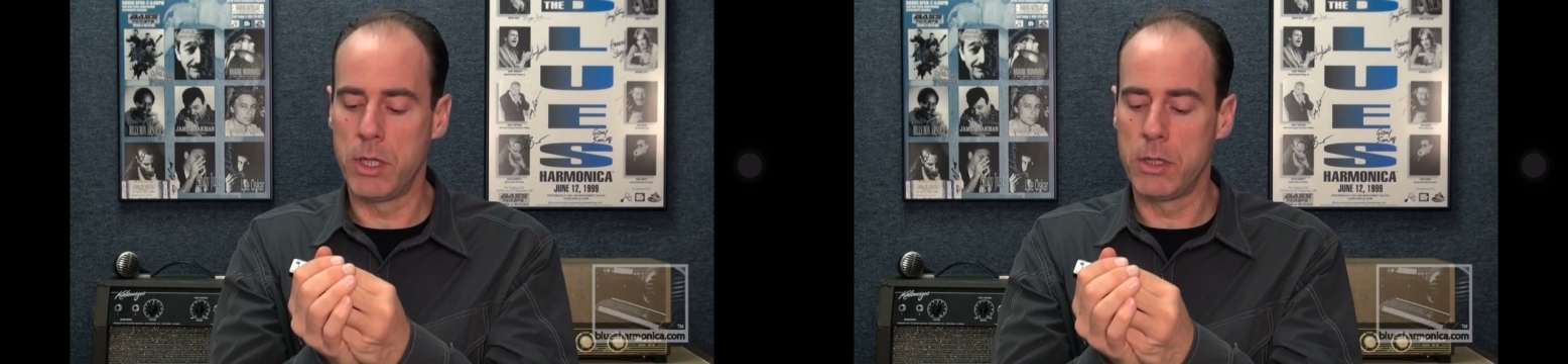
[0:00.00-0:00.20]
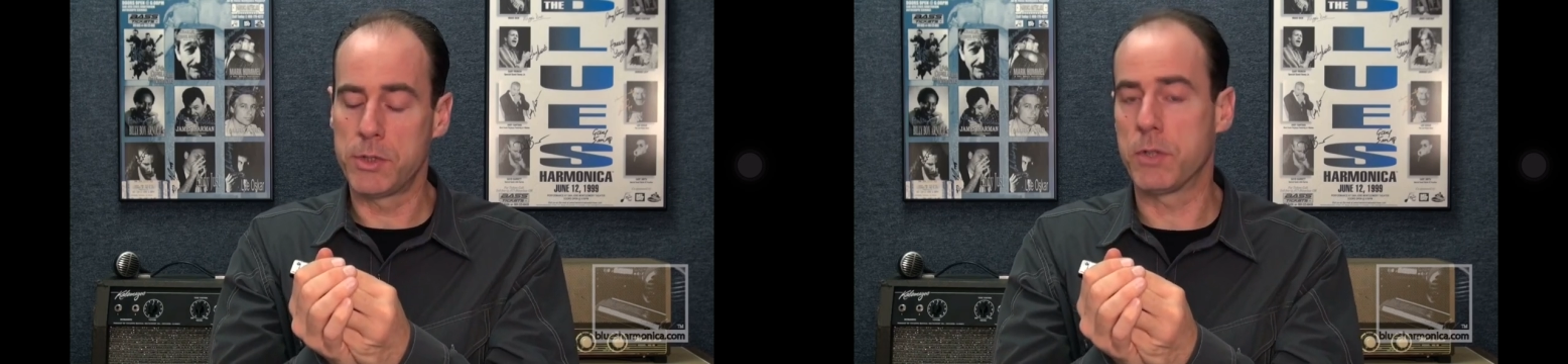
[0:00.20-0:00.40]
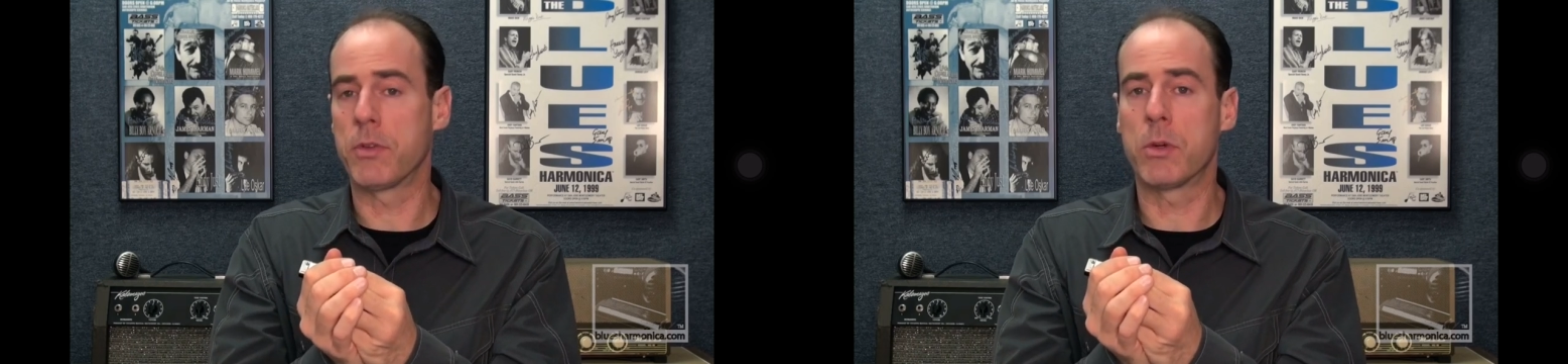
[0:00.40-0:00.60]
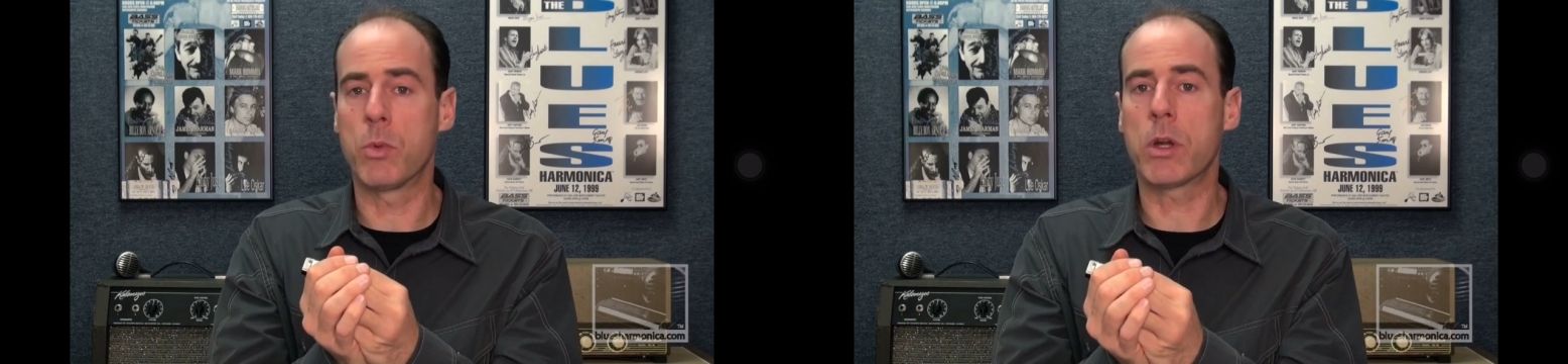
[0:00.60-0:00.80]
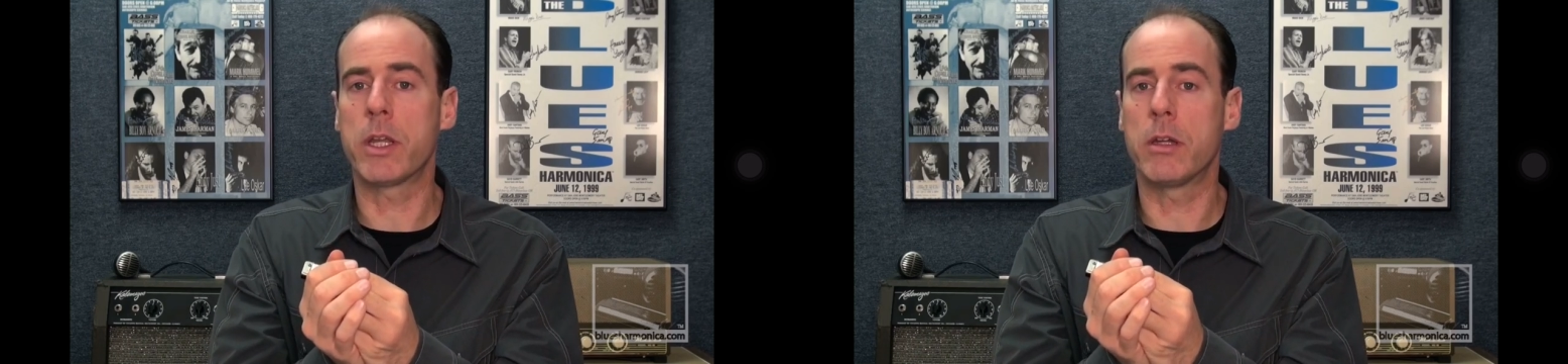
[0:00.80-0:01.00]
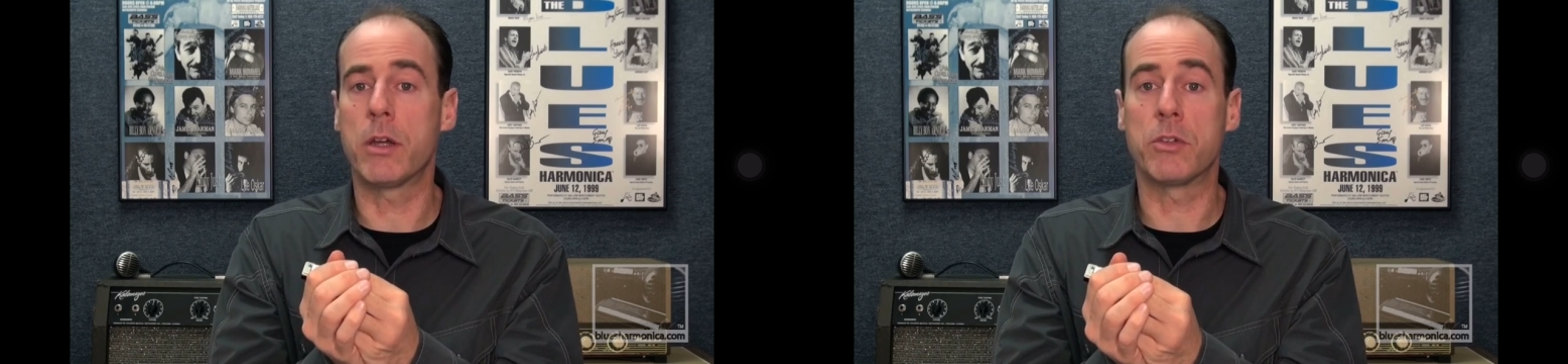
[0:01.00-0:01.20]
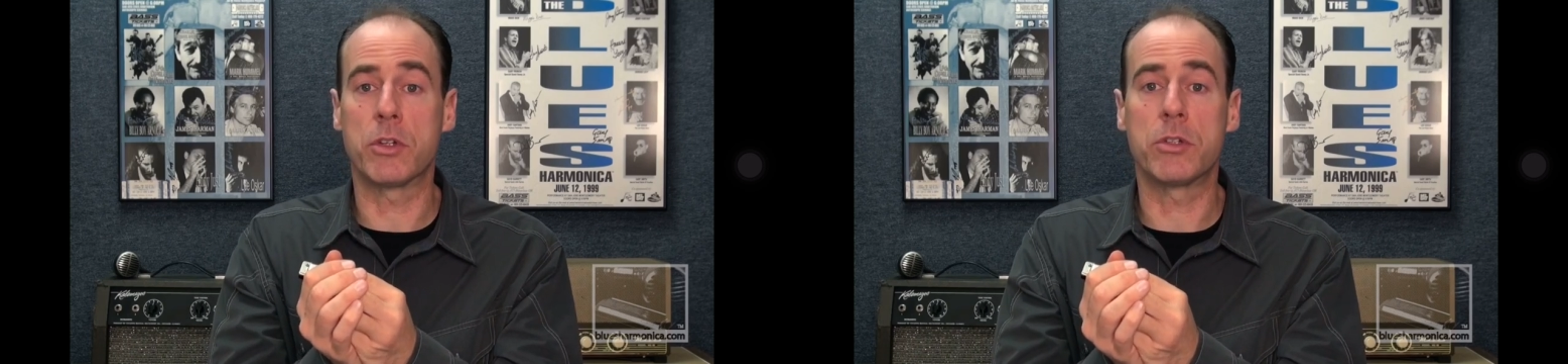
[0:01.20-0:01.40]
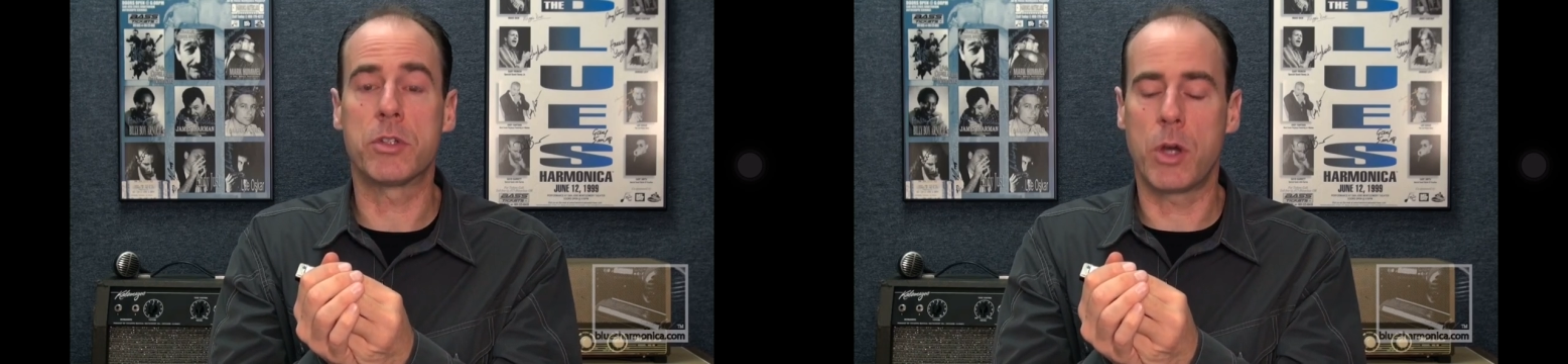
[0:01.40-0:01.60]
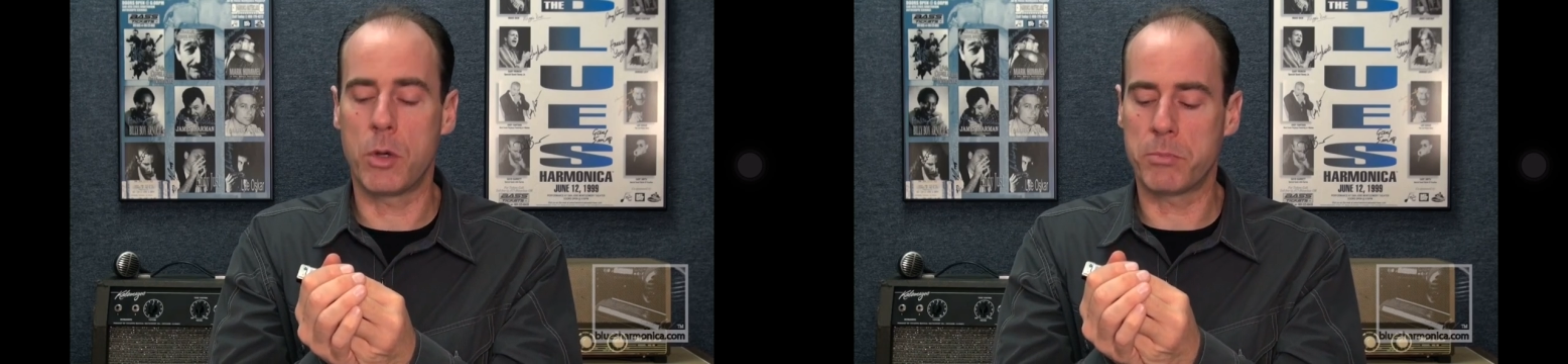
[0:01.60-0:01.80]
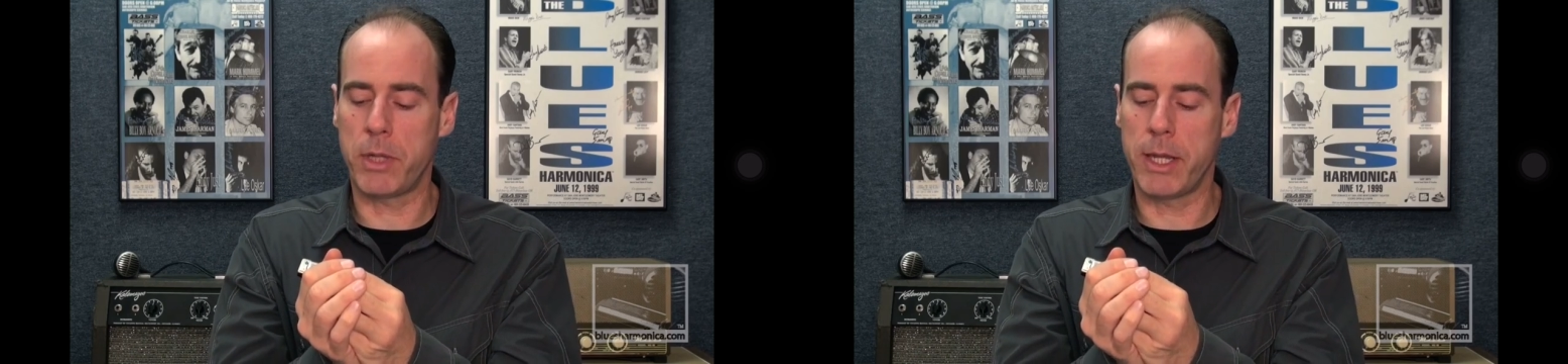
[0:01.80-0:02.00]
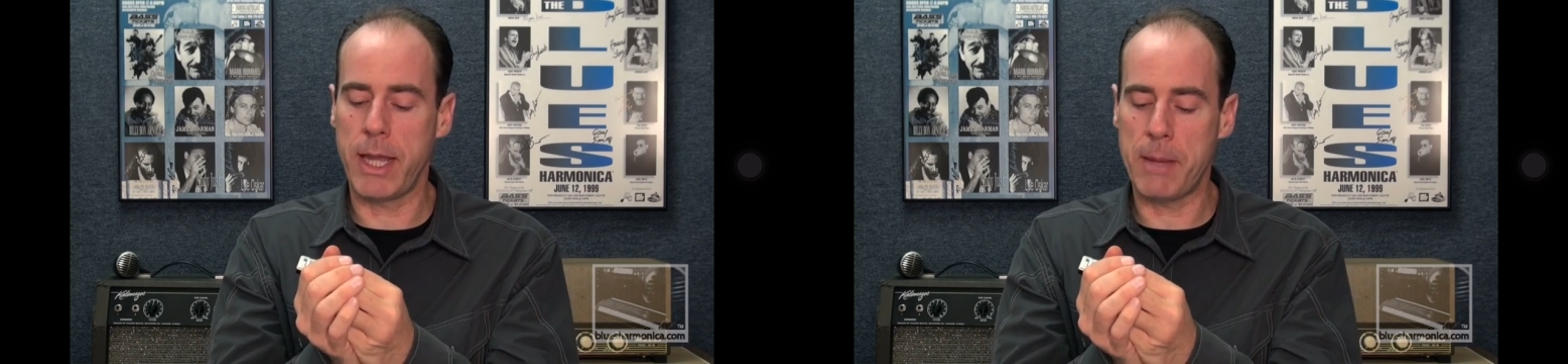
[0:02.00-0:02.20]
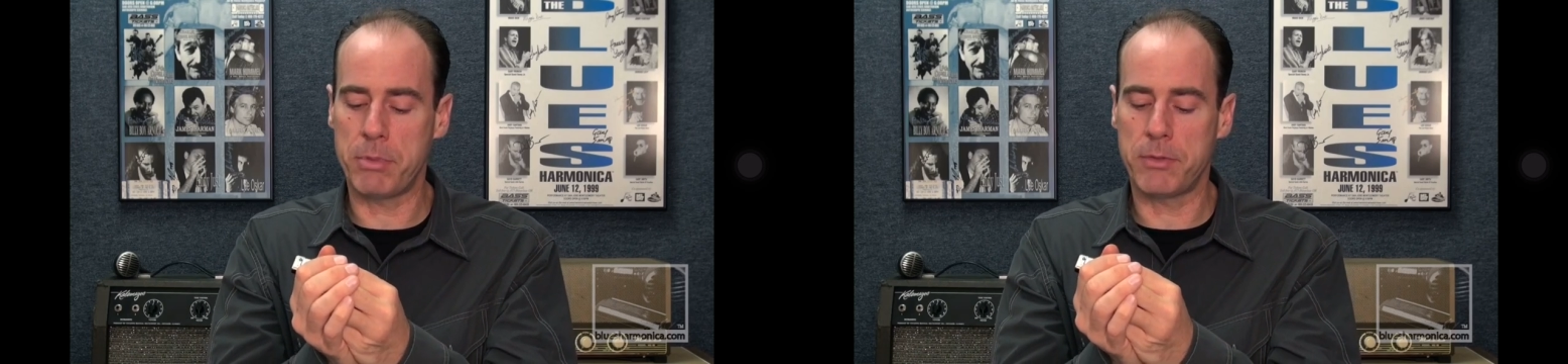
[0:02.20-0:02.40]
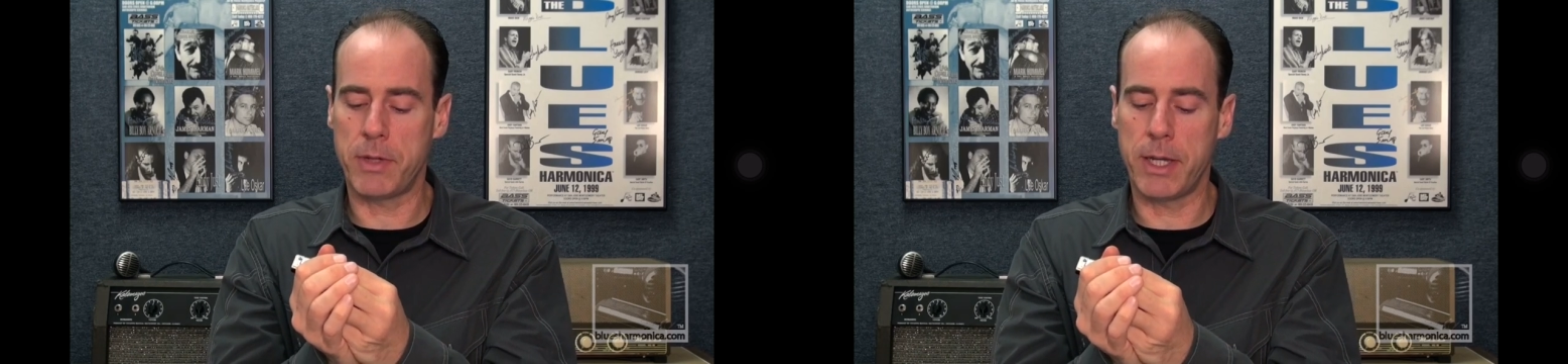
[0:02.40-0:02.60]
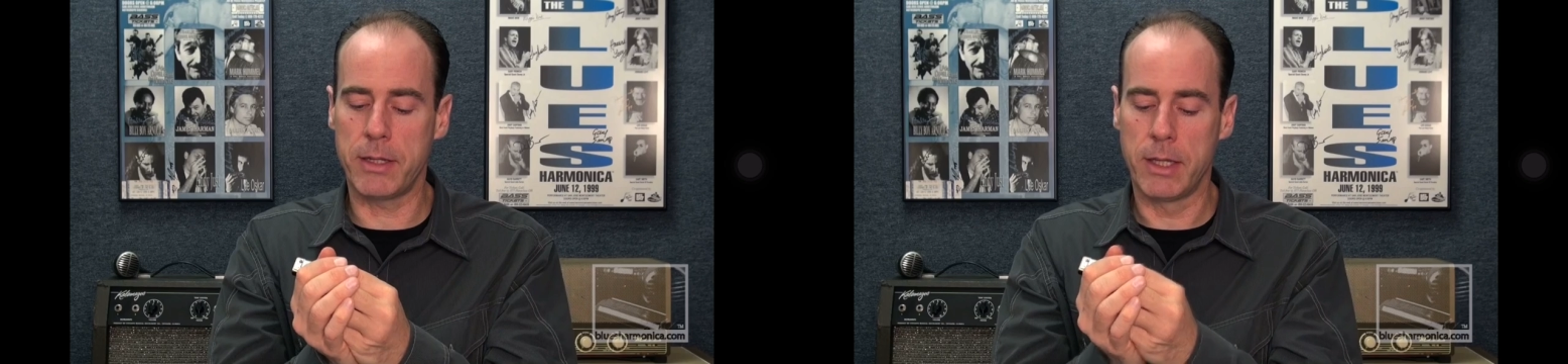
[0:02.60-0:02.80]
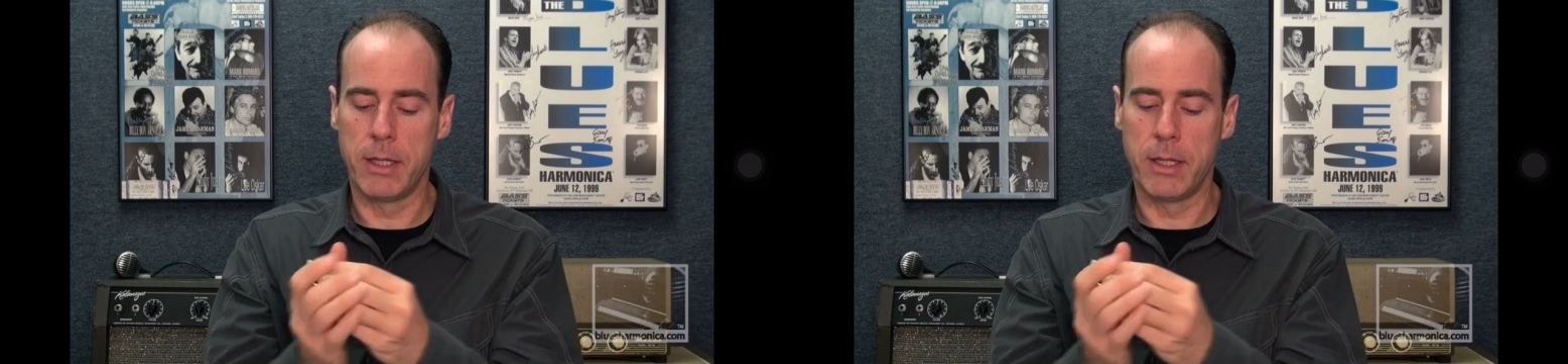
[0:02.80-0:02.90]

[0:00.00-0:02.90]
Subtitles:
So if you're working on good tone playing amplified,